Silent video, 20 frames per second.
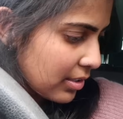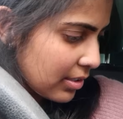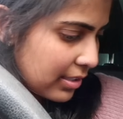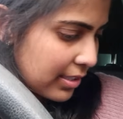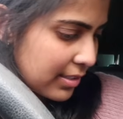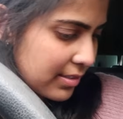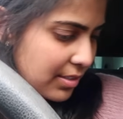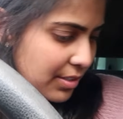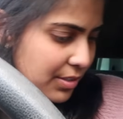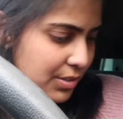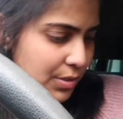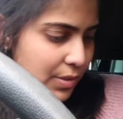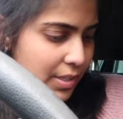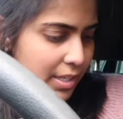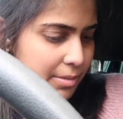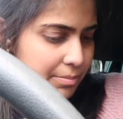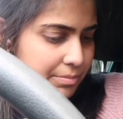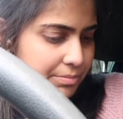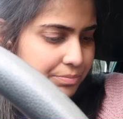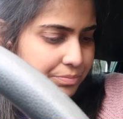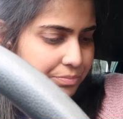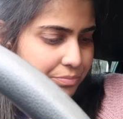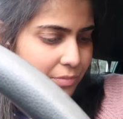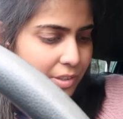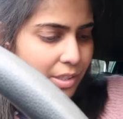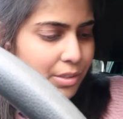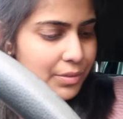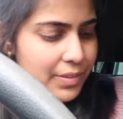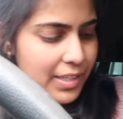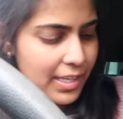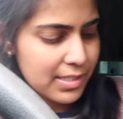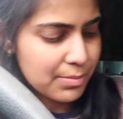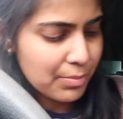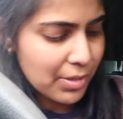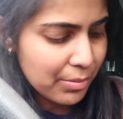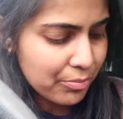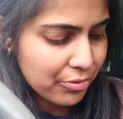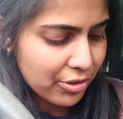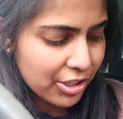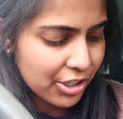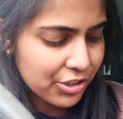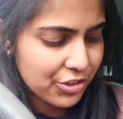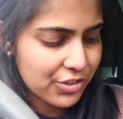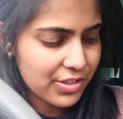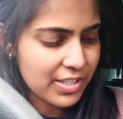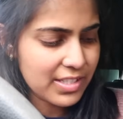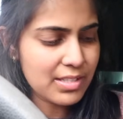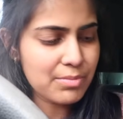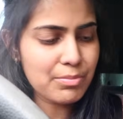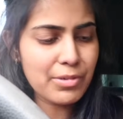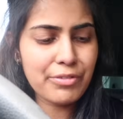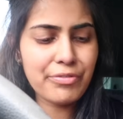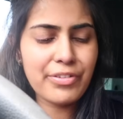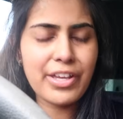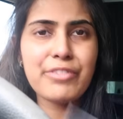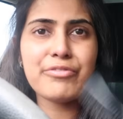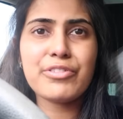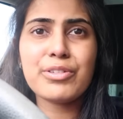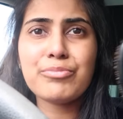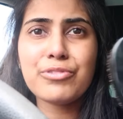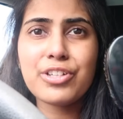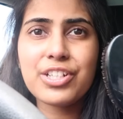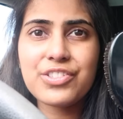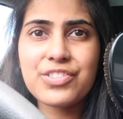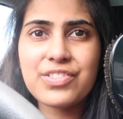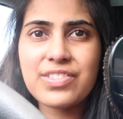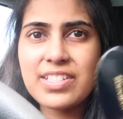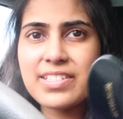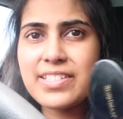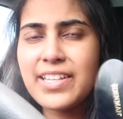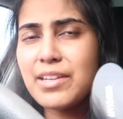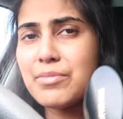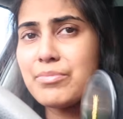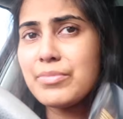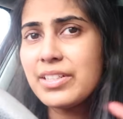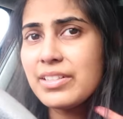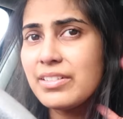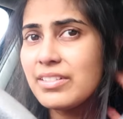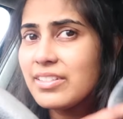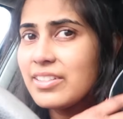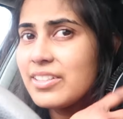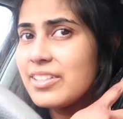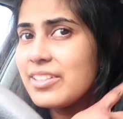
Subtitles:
Let's go get that. Oh, there's my brush. This is my favourite brush, the Denman.